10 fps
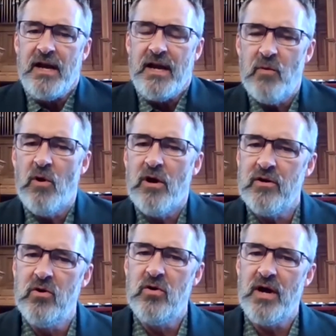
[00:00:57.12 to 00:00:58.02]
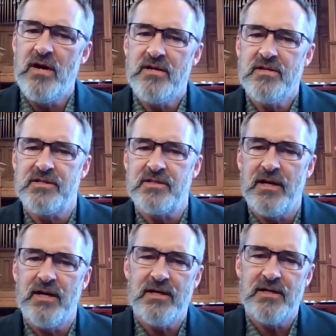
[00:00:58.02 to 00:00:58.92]
Anyone who
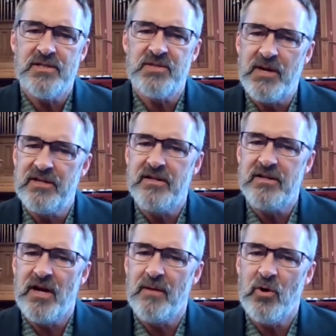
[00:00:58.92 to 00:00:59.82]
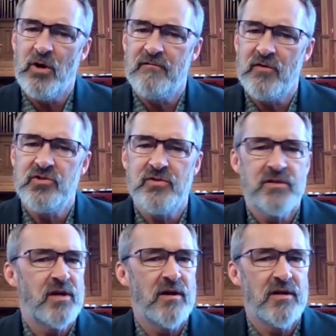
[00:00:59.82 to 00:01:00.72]
has spent any time around
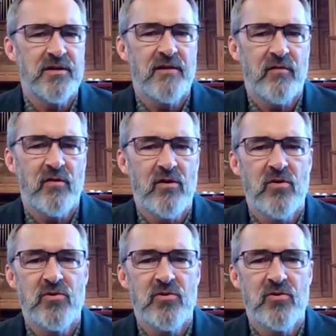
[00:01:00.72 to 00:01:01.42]
First Unitarian Denver or